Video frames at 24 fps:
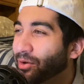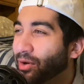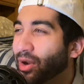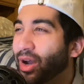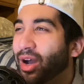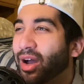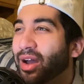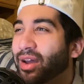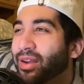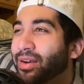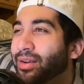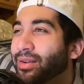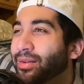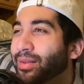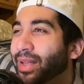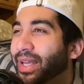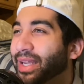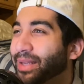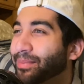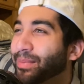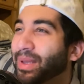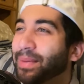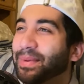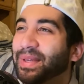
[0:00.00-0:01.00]
on, like
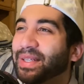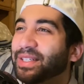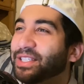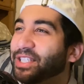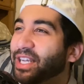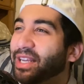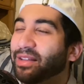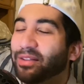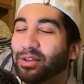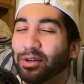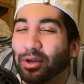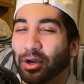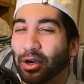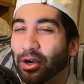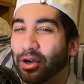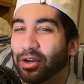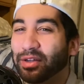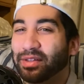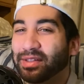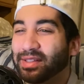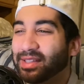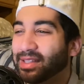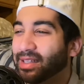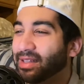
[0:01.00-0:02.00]
maybe Jalen
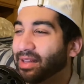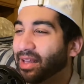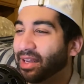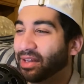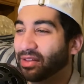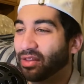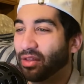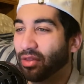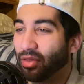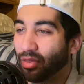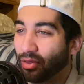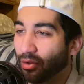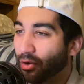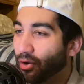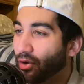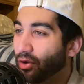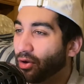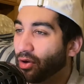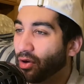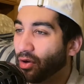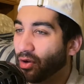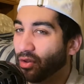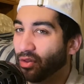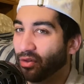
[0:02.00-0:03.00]
Hurts in like the
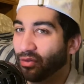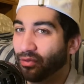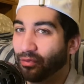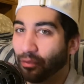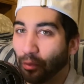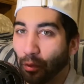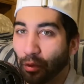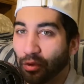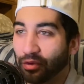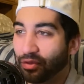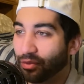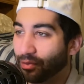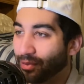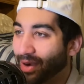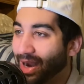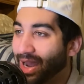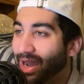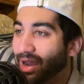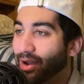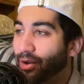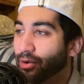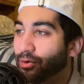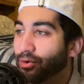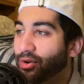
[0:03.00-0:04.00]
3rd or the 4th
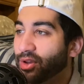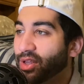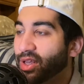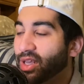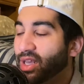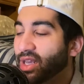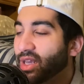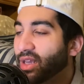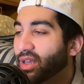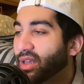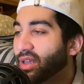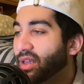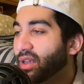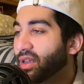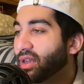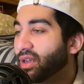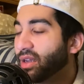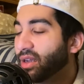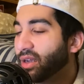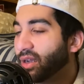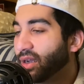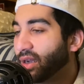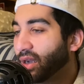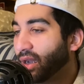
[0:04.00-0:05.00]
round
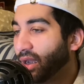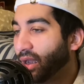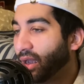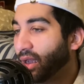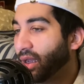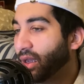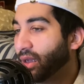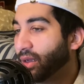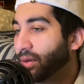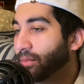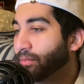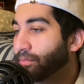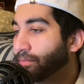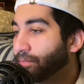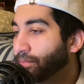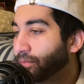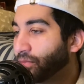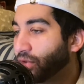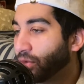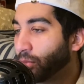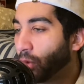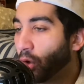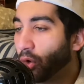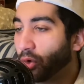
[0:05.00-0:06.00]

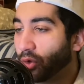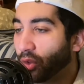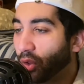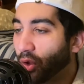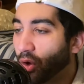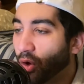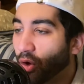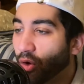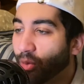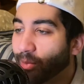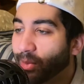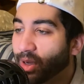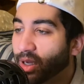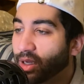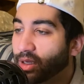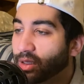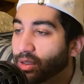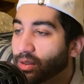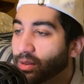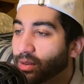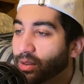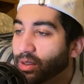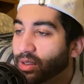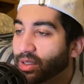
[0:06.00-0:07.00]
from Oklahoma,
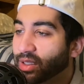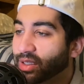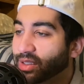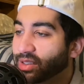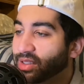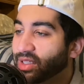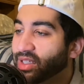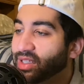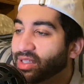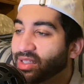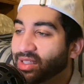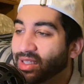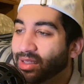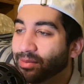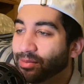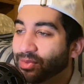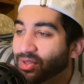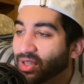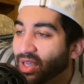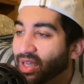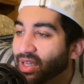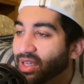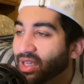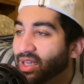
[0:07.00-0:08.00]
because he seems
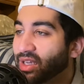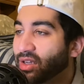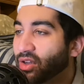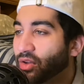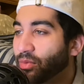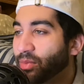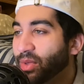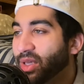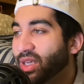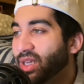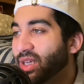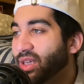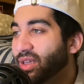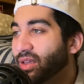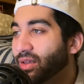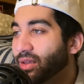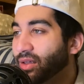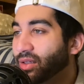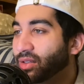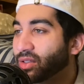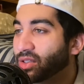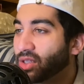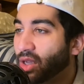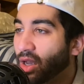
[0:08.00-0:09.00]
like he could be a
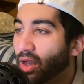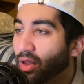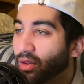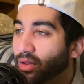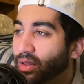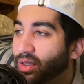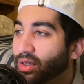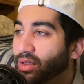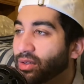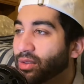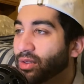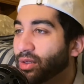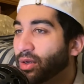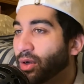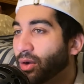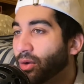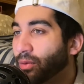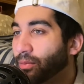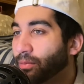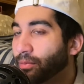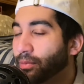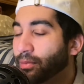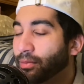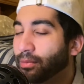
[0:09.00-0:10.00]
solid,
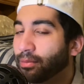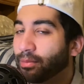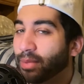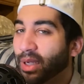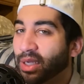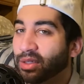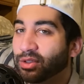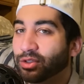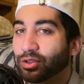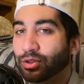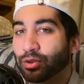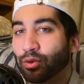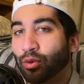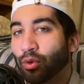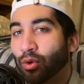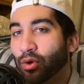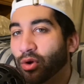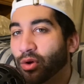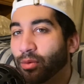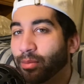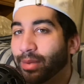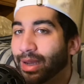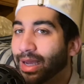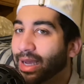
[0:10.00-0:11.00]
bench
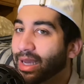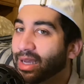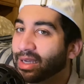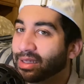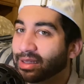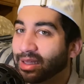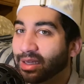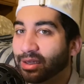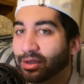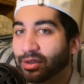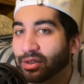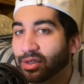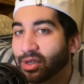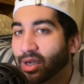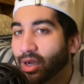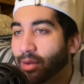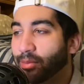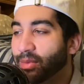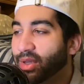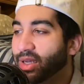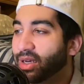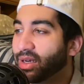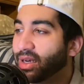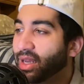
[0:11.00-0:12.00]
quarterback that could come
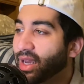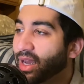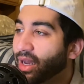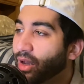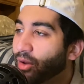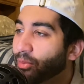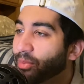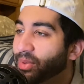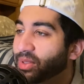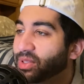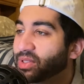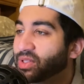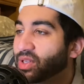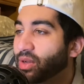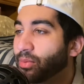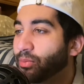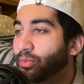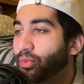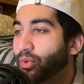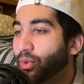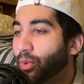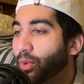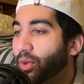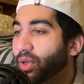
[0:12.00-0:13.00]
in and help at some
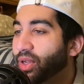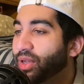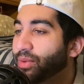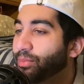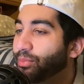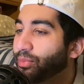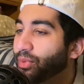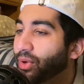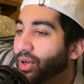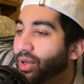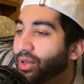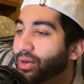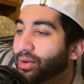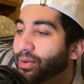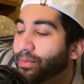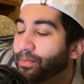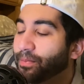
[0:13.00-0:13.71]
point. But